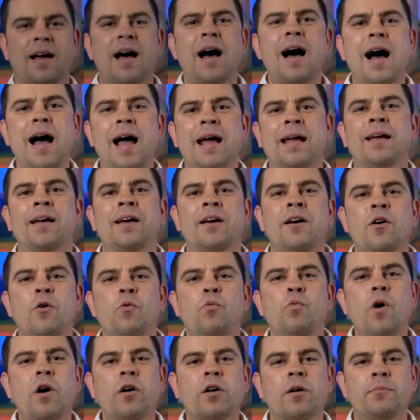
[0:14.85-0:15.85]
Hi,
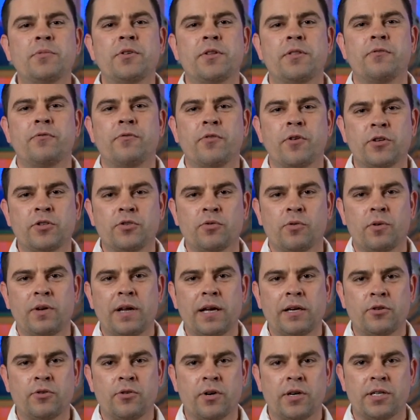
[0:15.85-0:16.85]
welcome to the Virtual
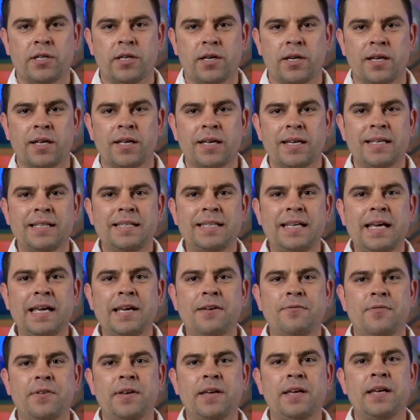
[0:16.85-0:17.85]
Electrician,
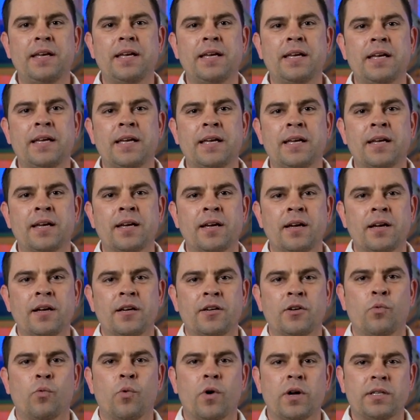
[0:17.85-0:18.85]
TVE,
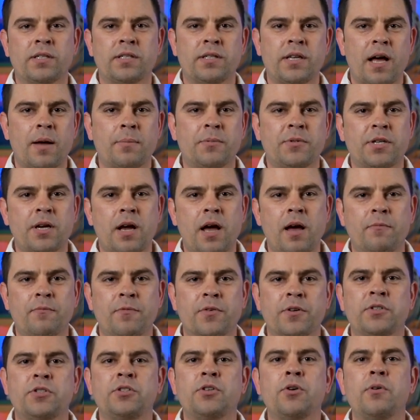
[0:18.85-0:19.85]
your one-stop shop
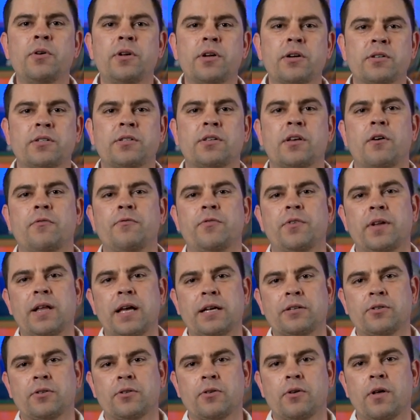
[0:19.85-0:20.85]
for do-it-yourself
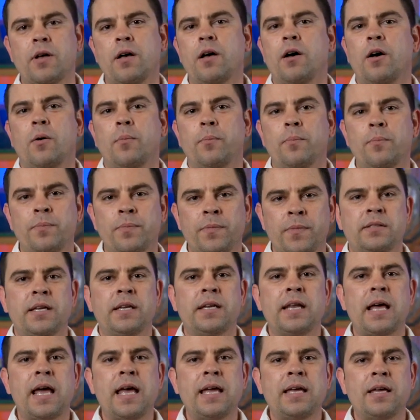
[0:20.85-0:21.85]
electrical help.
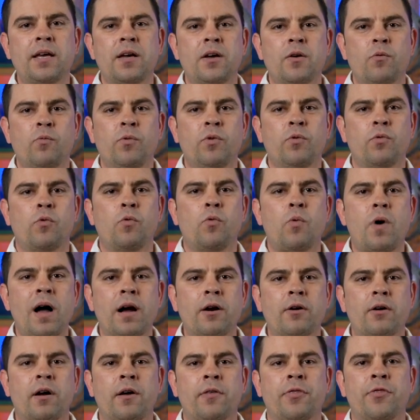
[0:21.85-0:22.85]
Today, we will
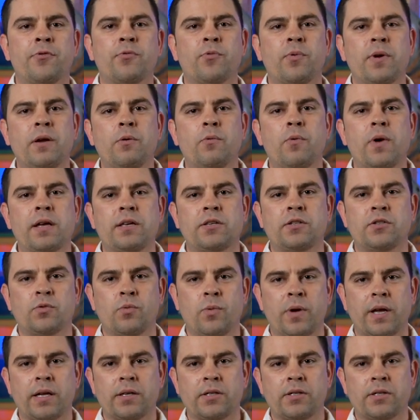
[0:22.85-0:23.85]
wire a three-way
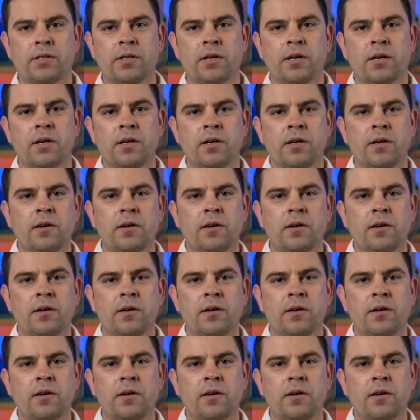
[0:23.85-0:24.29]
switch.